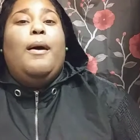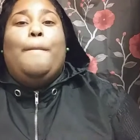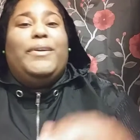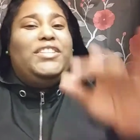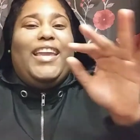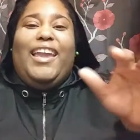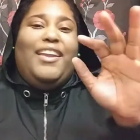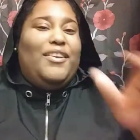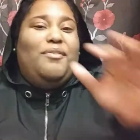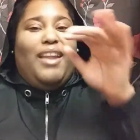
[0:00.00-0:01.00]
But you
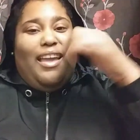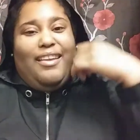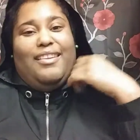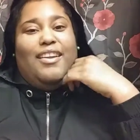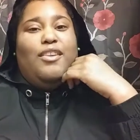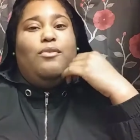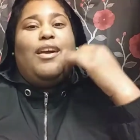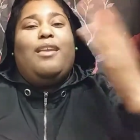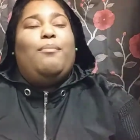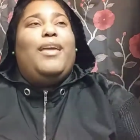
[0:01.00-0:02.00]
can't do that. You
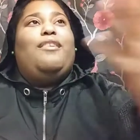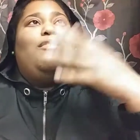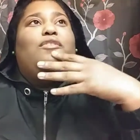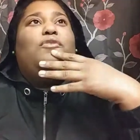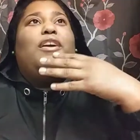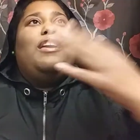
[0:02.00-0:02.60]
gotta make you.